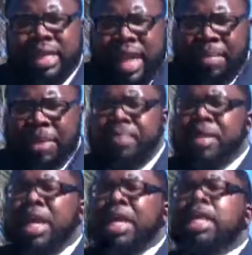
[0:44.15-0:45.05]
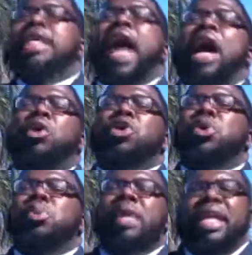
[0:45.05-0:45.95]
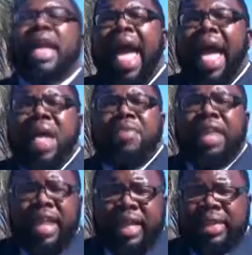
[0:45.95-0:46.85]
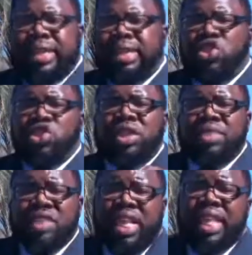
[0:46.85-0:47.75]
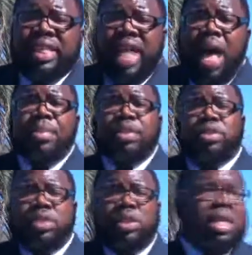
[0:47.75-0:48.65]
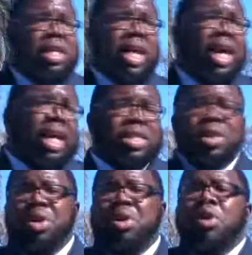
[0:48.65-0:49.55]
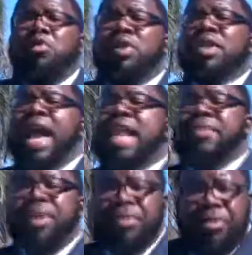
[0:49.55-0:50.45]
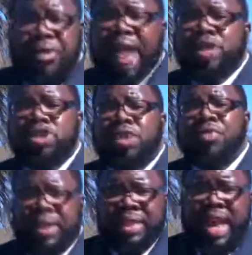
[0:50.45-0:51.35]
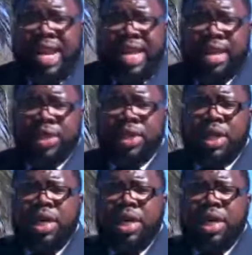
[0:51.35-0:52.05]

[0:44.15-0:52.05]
Thomas. Now you can have an extension of St. Thomas Christian College for not even a fraction of what that is.